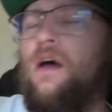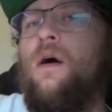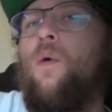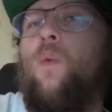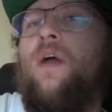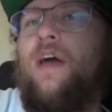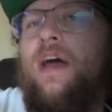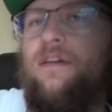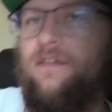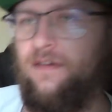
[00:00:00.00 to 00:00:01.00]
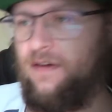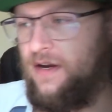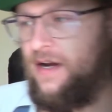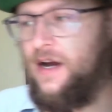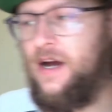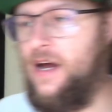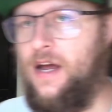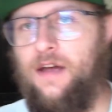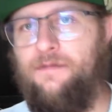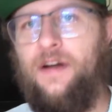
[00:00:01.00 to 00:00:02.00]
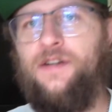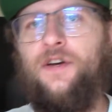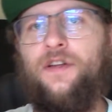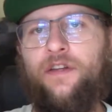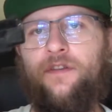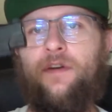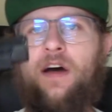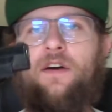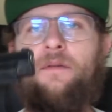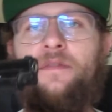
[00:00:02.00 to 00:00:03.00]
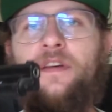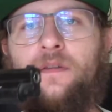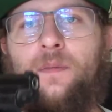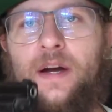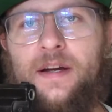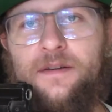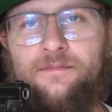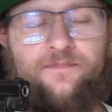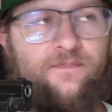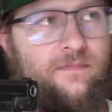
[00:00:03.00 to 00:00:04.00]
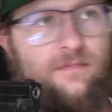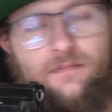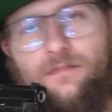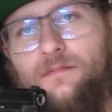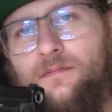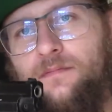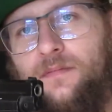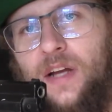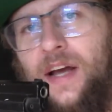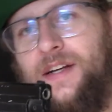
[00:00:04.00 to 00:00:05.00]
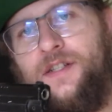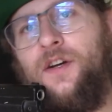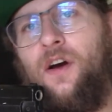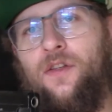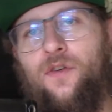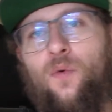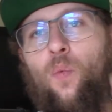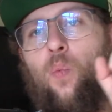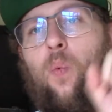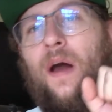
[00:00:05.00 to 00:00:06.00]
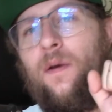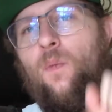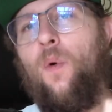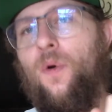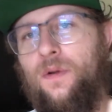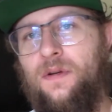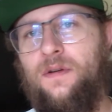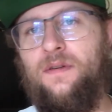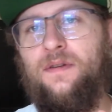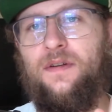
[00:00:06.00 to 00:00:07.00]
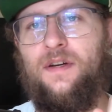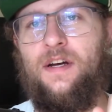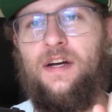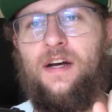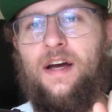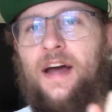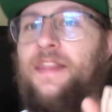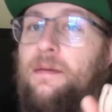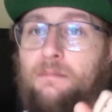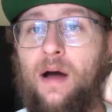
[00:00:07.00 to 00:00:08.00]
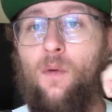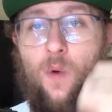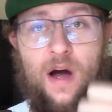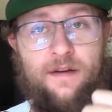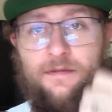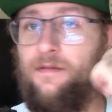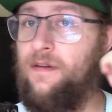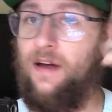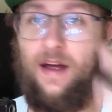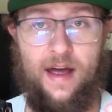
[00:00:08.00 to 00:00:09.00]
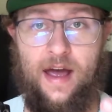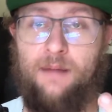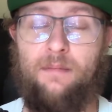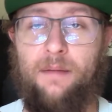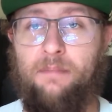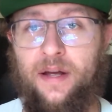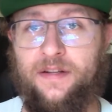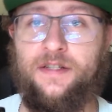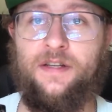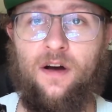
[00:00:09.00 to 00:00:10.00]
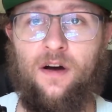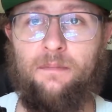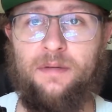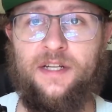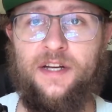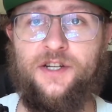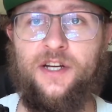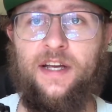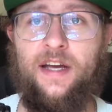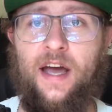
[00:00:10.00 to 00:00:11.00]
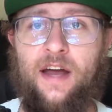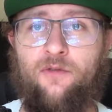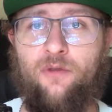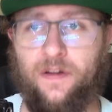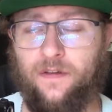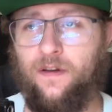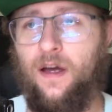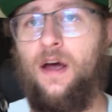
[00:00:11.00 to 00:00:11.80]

Whereas, if I turn this firearm this way, it has to go through one wall, and then my wife and my pets are potentially at risk.